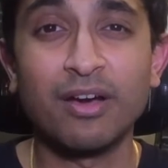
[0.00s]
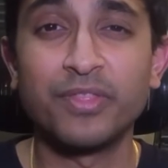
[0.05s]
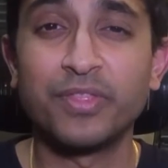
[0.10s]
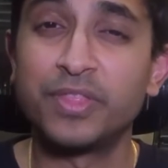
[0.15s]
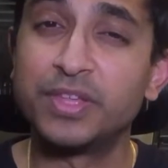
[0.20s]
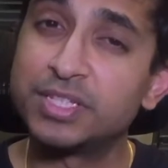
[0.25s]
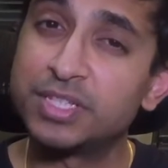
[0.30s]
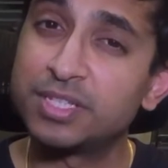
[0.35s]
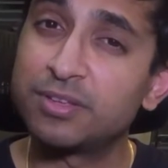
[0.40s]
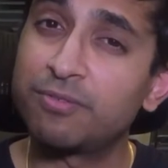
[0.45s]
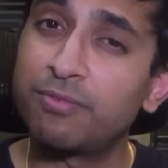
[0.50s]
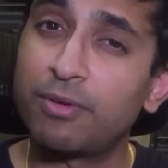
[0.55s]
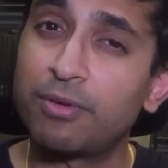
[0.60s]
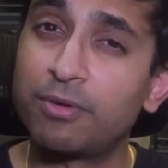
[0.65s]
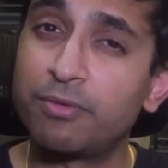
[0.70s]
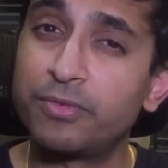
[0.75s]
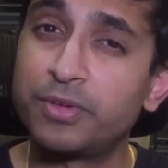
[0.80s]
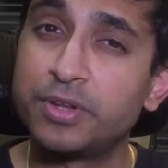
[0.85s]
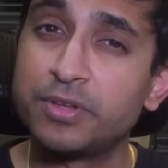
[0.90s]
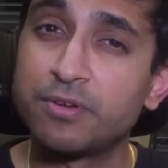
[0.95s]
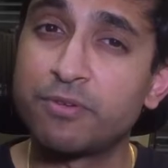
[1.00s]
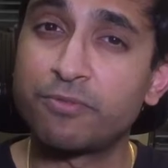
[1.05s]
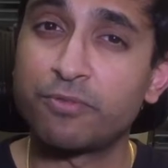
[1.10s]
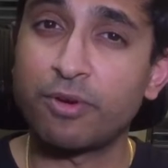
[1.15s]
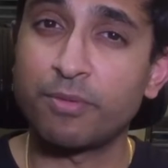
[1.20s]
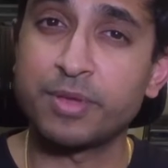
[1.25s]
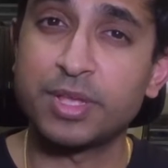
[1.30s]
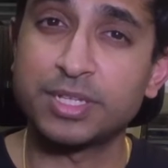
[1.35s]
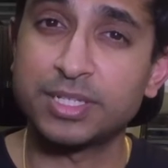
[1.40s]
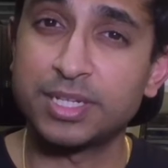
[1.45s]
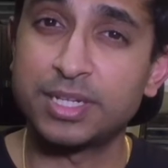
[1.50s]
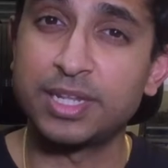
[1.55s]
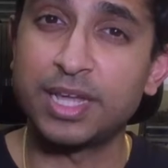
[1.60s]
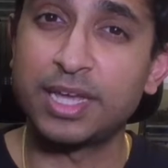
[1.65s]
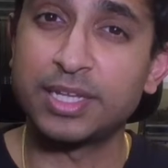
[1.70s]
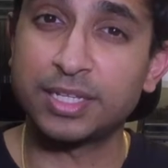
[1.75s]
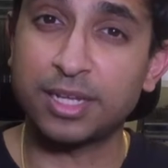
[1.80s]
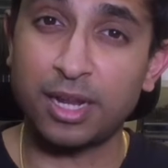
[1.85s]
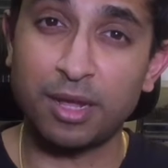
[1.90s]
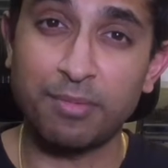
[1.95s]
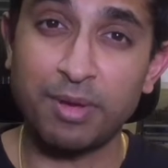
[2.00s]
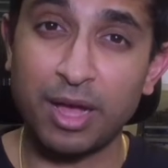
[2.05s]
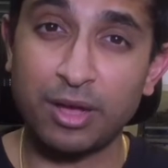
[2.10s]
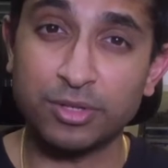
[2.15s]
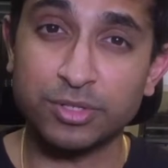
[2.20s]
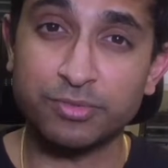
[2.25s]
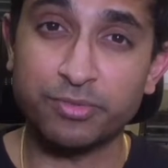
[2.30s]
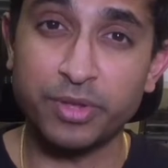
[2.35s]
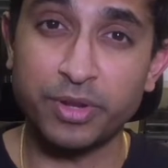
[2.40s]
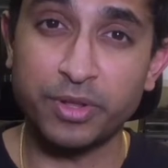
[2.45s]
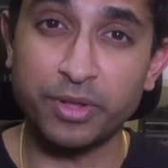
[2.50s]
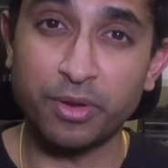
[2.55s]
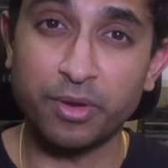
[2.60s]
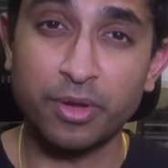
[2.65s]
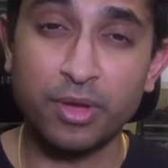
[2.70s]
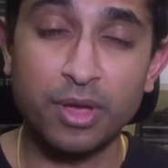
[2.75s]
This is a follow-up video from yesterday's Clubhouse video.